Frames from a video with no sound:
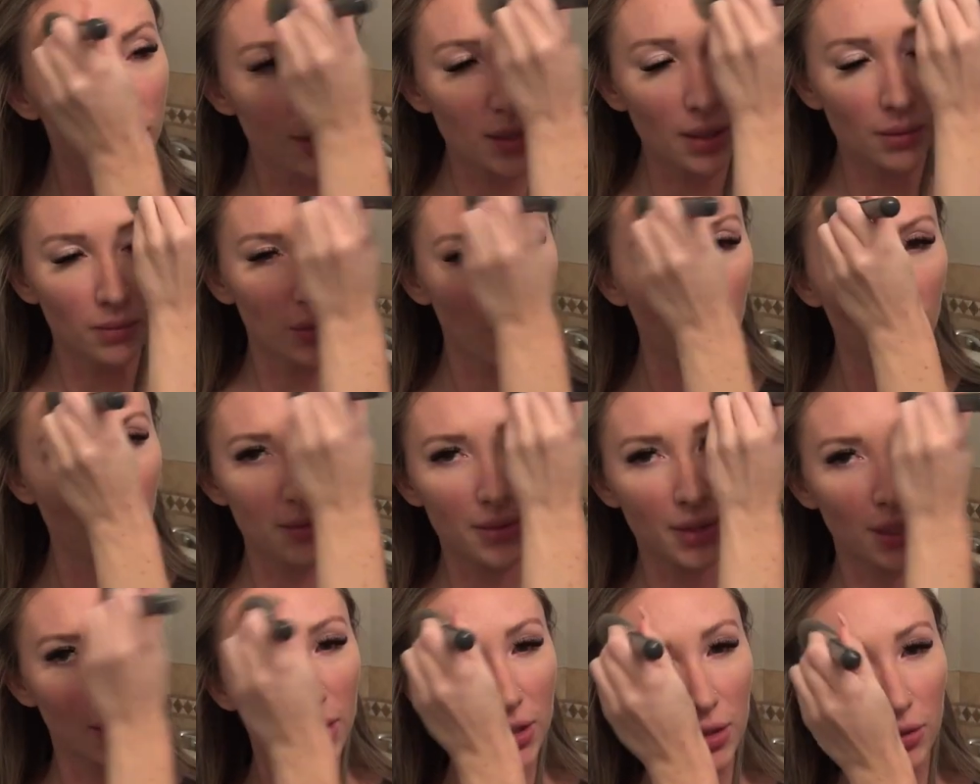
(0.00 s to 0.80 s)

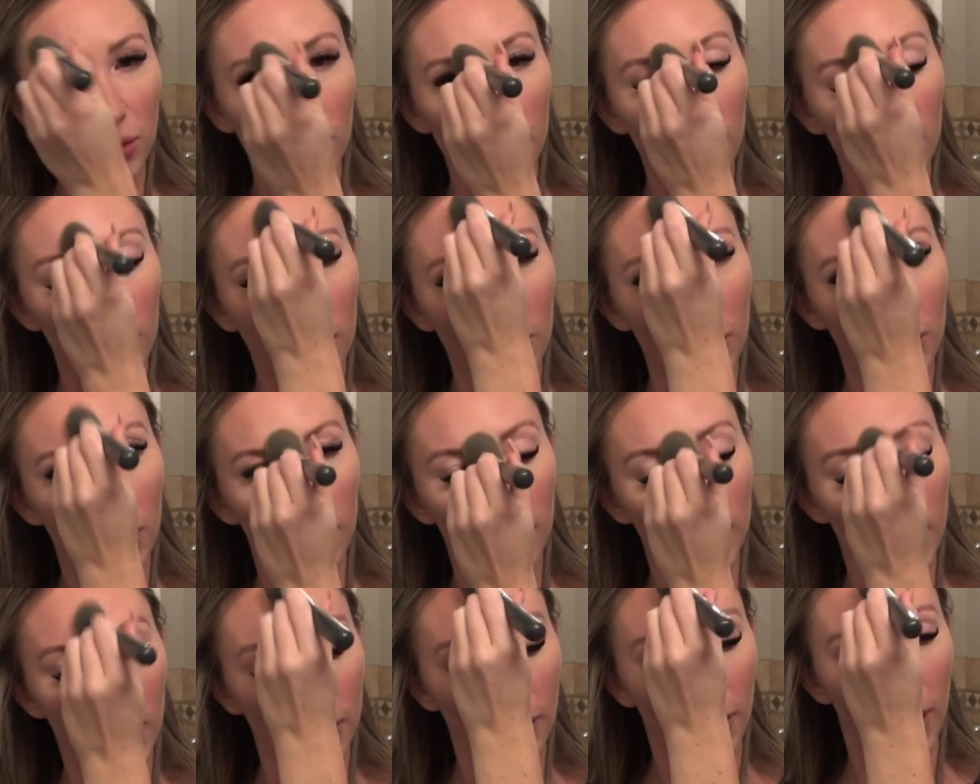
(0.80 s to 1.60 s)
Sometimes I do it a little
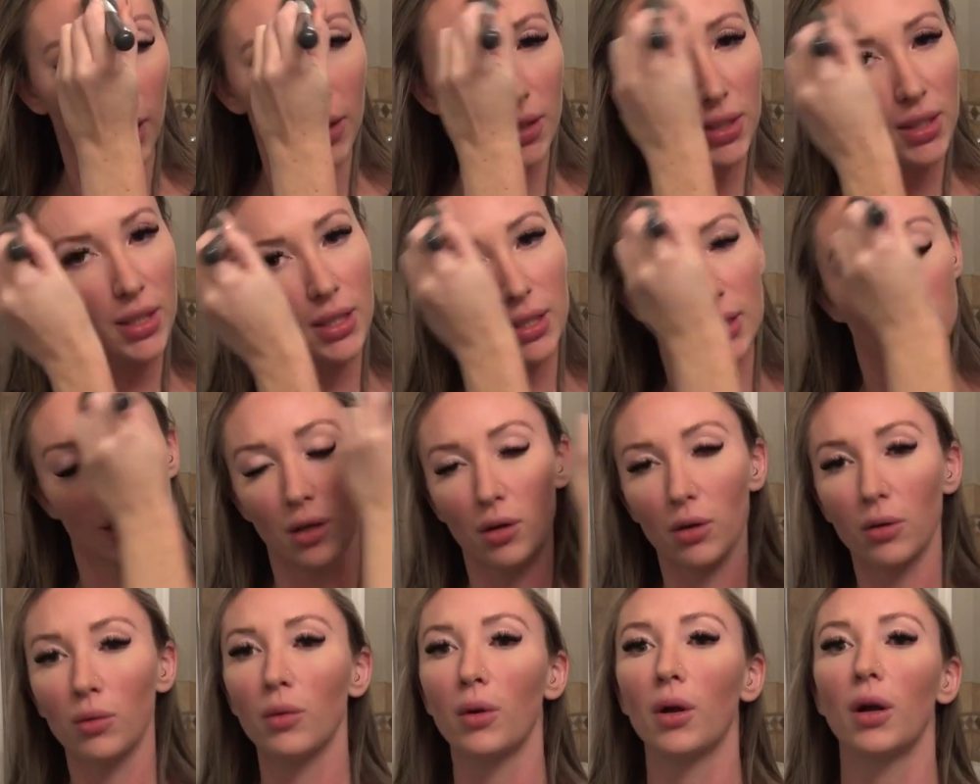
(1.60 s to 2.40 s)
bit in my
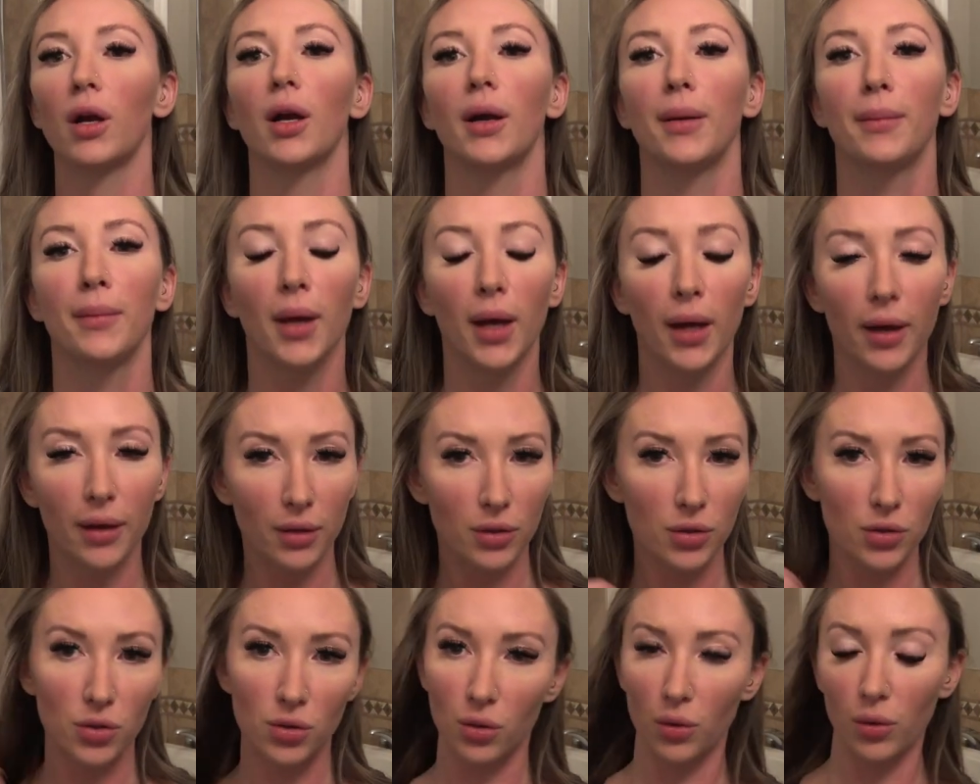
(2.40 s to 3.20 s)
T-zone where I'm
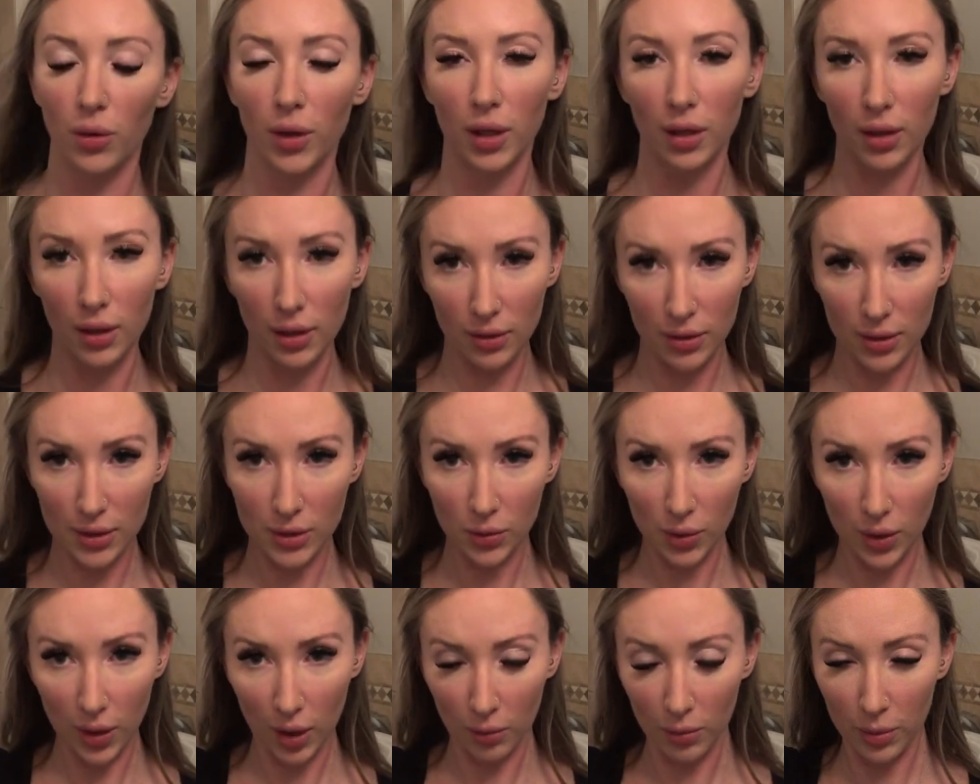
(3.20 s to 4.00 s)
extra oily. This
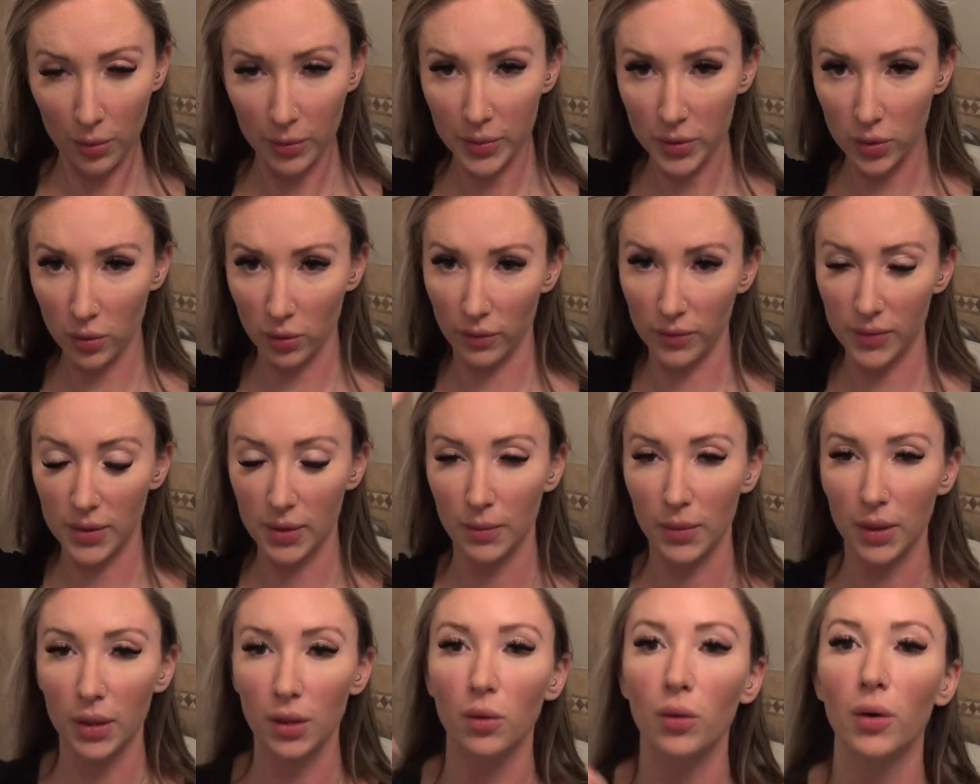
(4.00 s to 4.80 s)
will help absorb
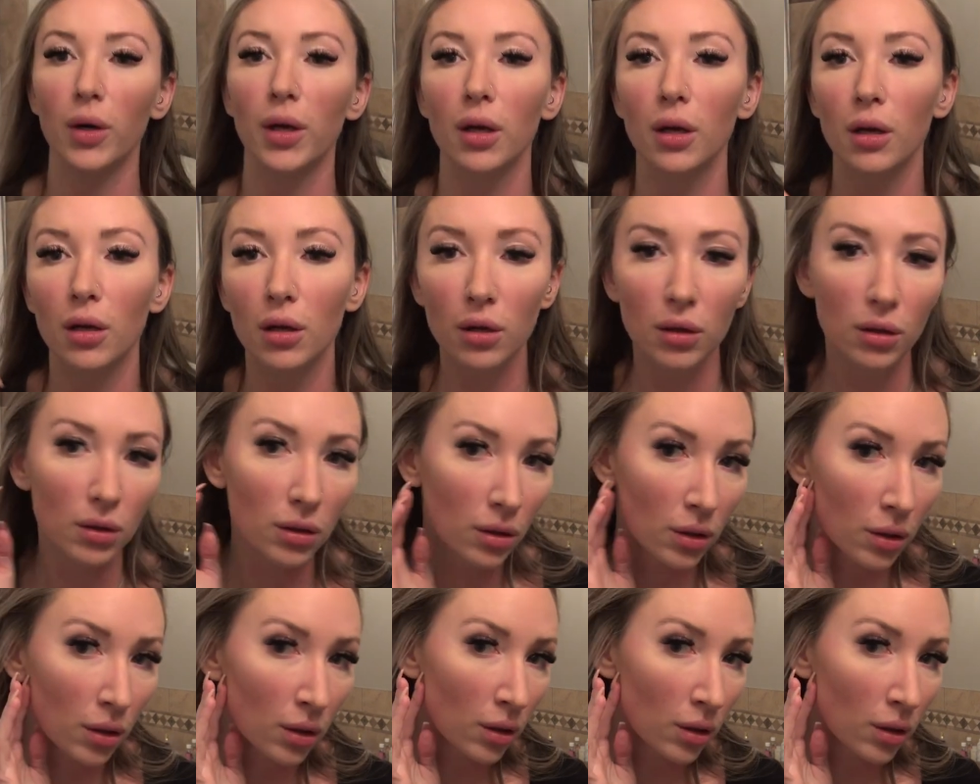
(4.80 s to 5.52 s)
some of the oil.